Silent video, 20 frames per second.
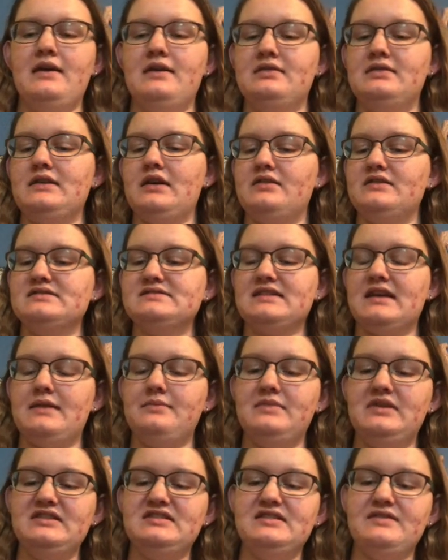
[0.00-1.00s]
Now, this
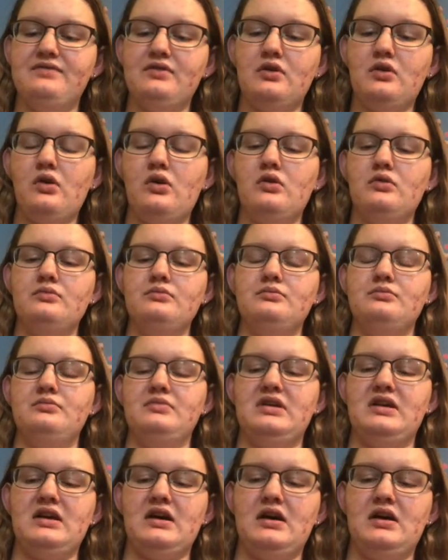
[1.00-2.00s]
can be difficult
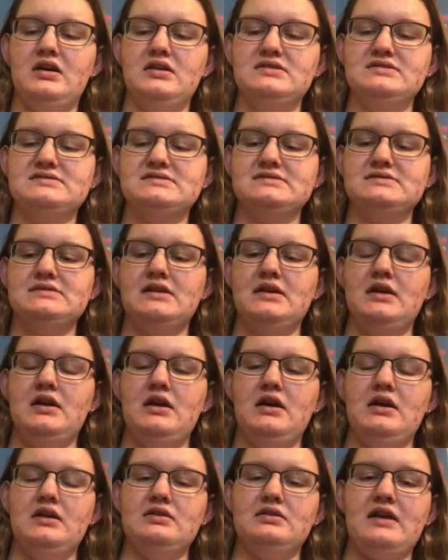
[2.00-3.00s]
because
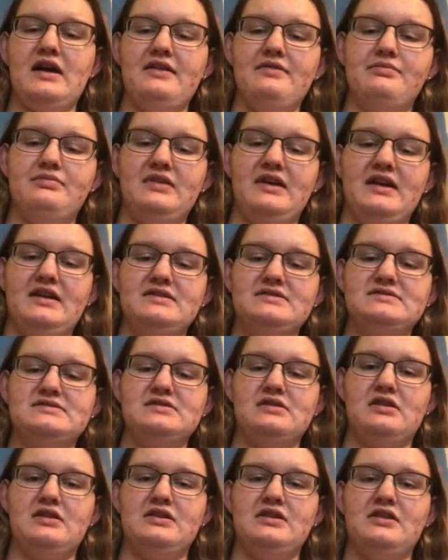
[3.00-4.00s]
live plants
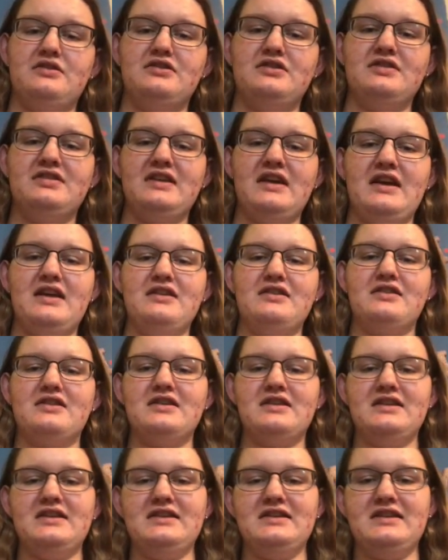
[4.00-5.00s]
are another thing you're
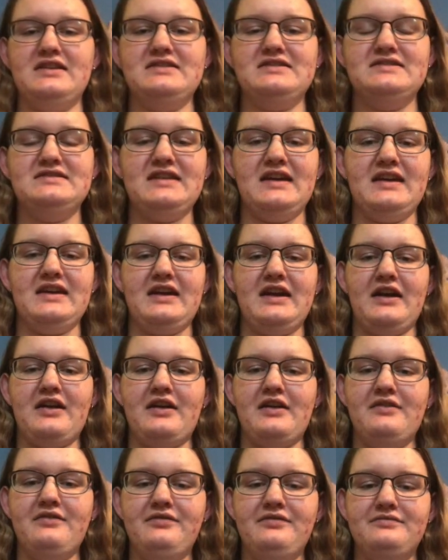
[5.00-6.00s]
going to need to take care
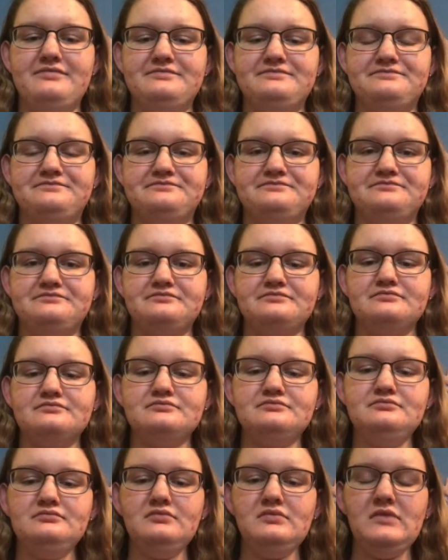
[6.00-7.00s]
of.
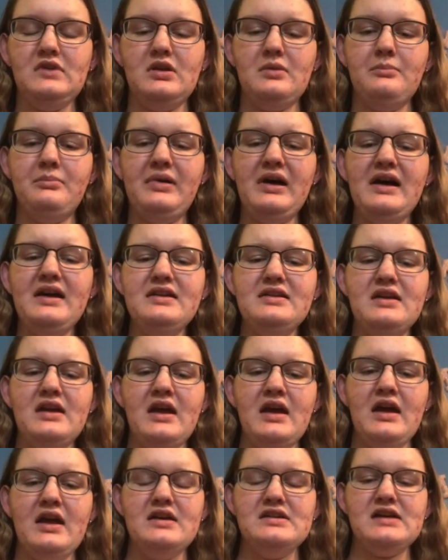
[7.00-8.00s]
But
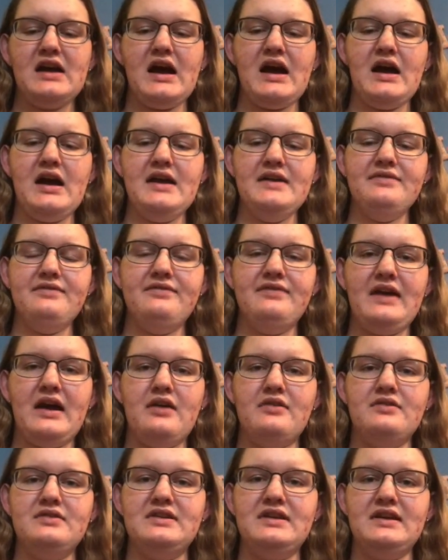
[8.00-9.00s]
I've
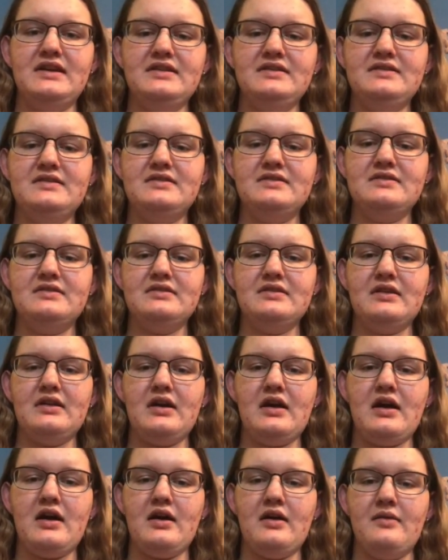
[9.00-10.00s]
found it
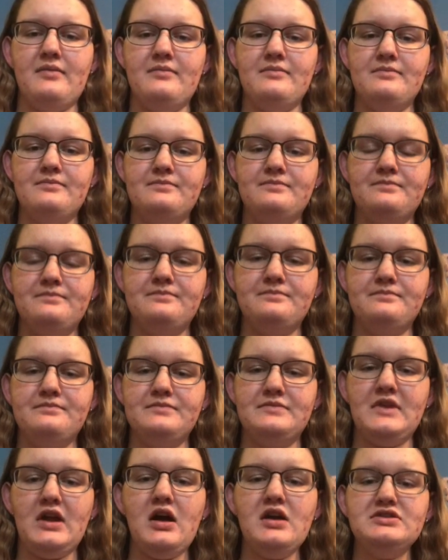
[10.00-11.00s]

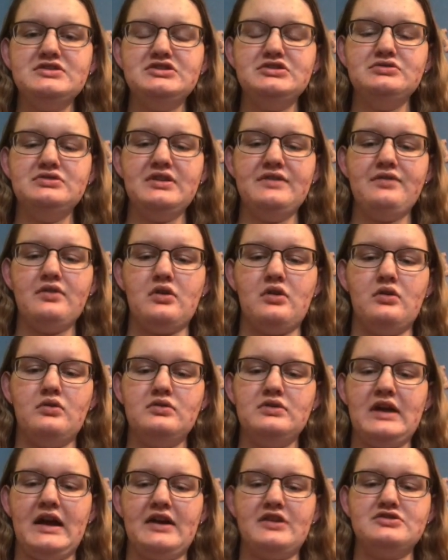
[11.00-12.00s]
not too
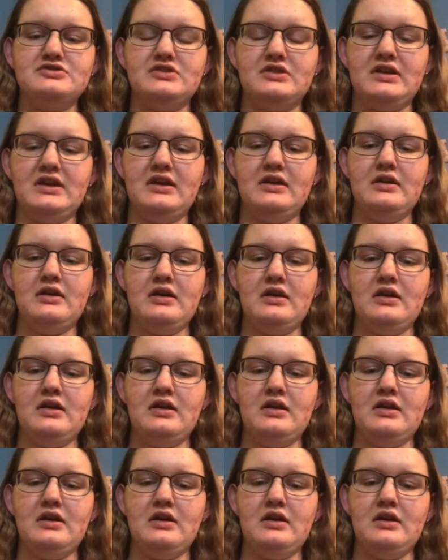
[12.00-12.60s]
difficult, actually.